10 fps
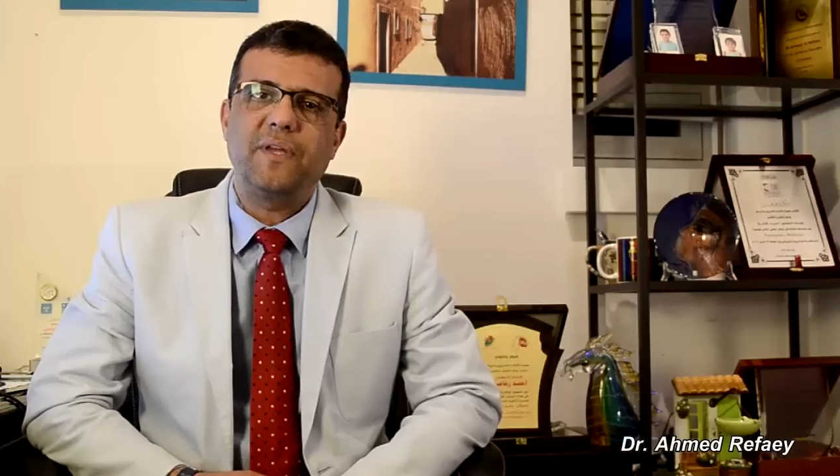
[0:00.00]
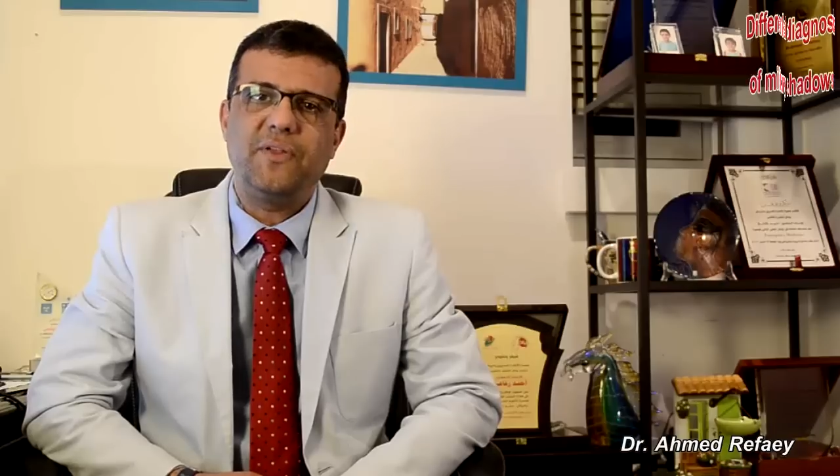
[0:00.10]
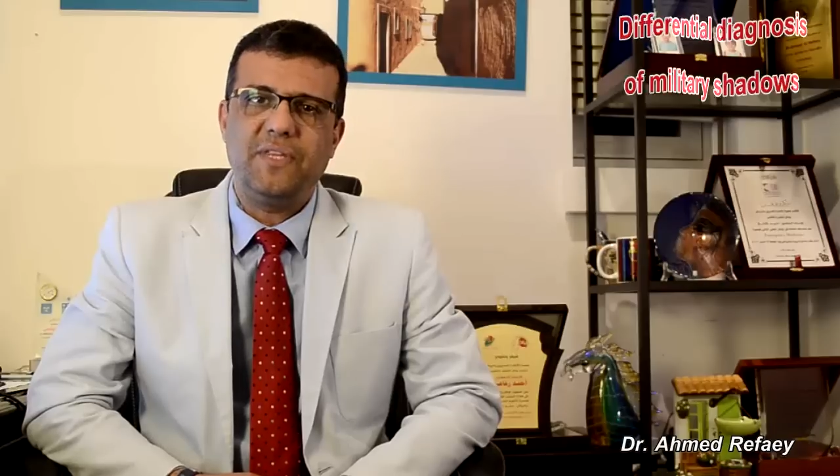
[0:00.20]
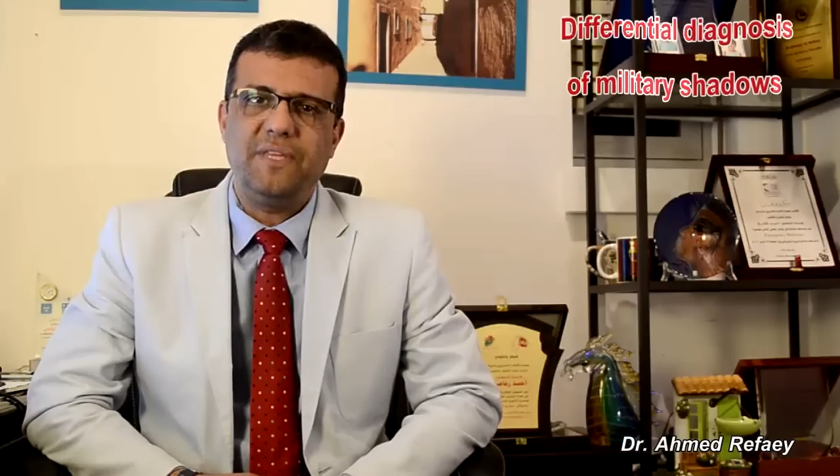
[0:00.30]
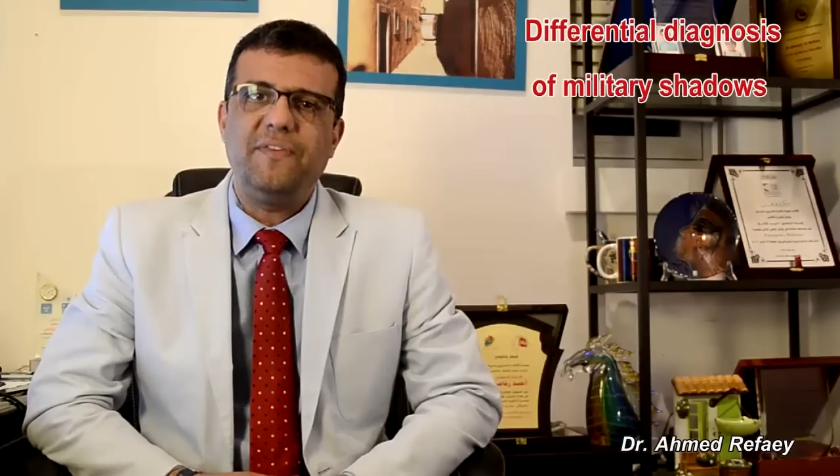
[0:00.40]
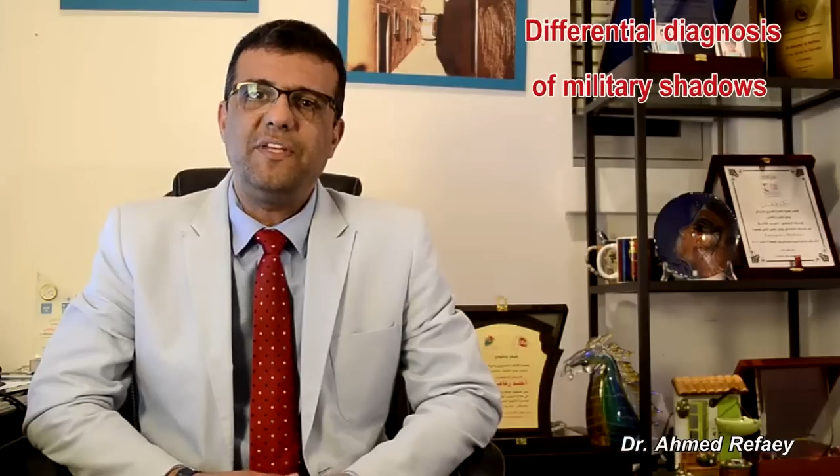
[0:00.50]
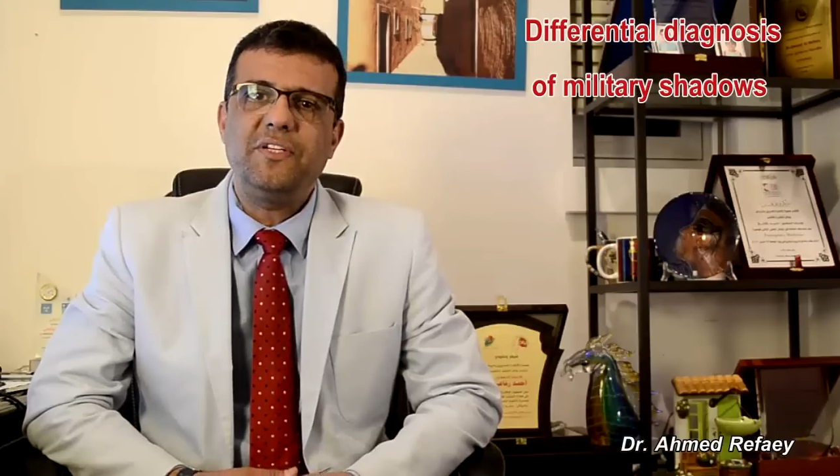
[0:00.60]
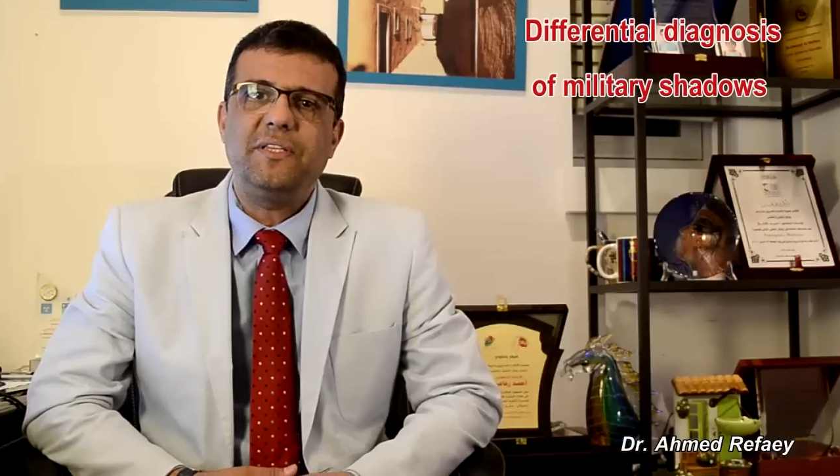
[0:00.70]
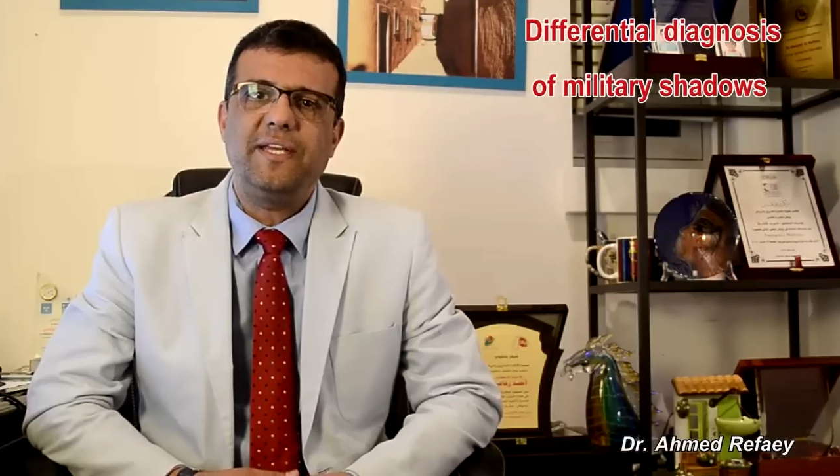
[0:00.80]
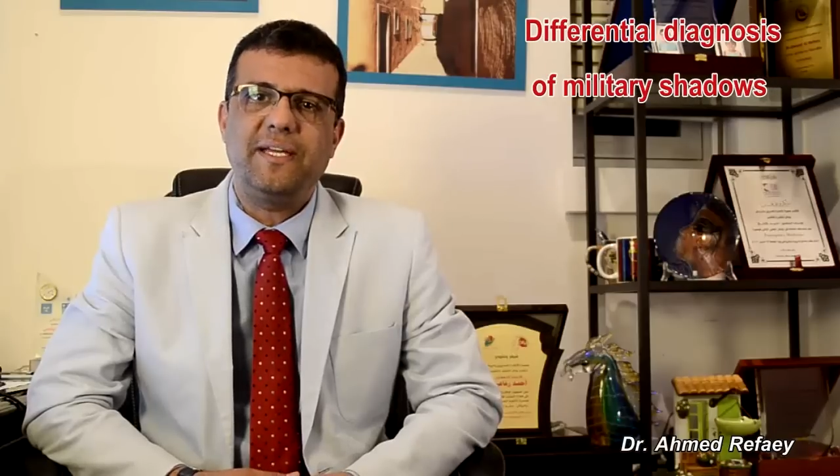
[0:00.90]
The
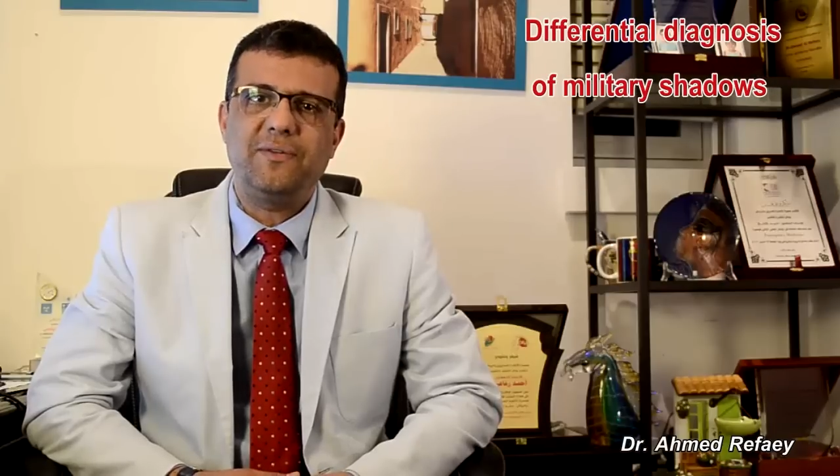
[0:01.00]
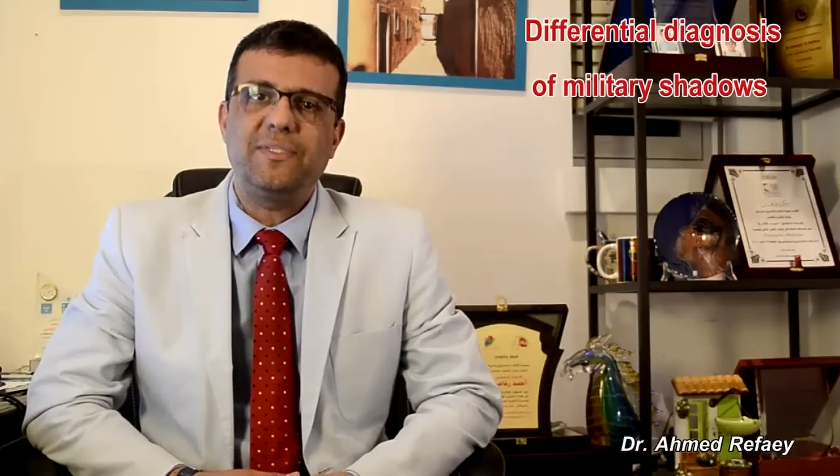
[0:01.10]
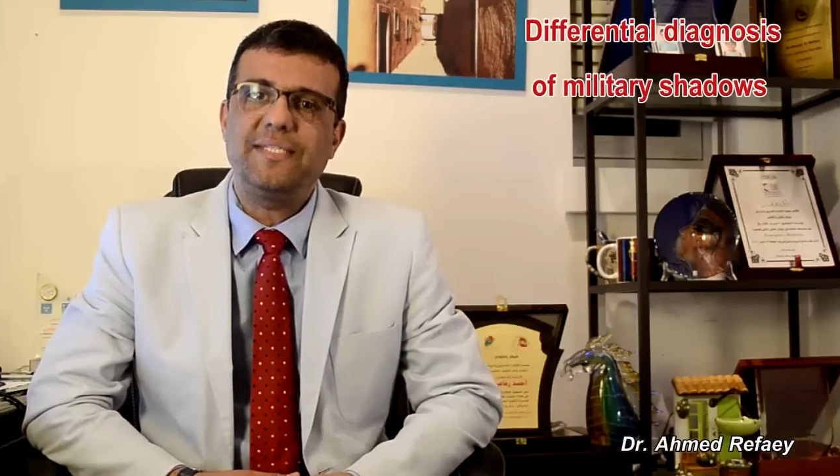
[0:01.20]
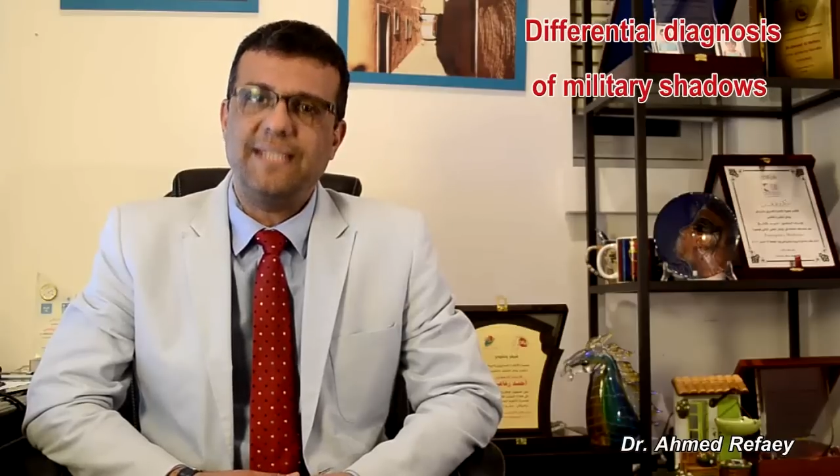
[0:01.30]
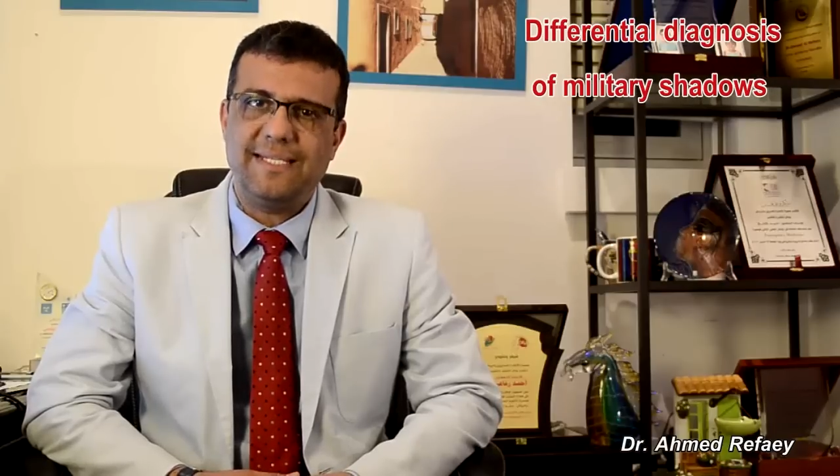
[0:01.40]
differential diagnosis